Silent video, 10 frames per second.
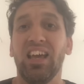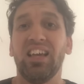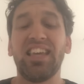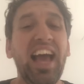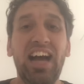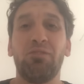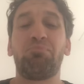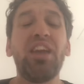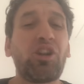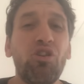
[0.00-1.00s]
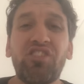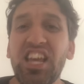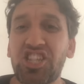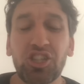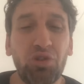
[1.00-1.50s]
Yeah, big
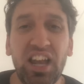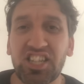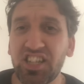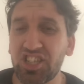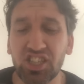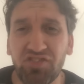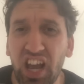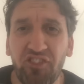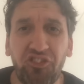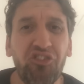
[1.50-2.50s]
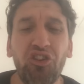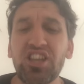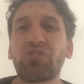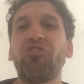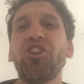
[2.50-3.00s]
congratulations to Alexander Zverev for
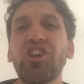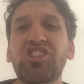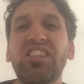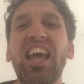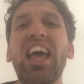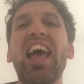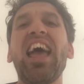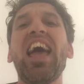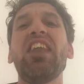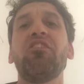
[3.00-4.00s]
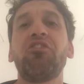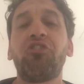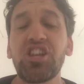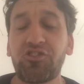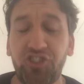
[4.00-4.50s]
his first and
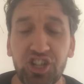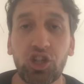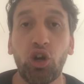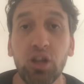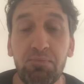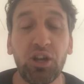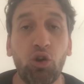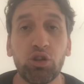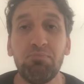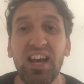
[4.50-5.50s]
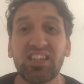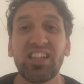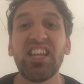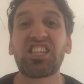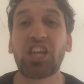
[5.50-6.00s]
for his first Olympic gold medal
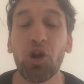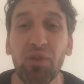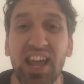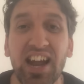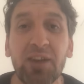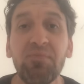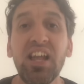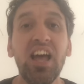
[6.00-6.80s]
in his career,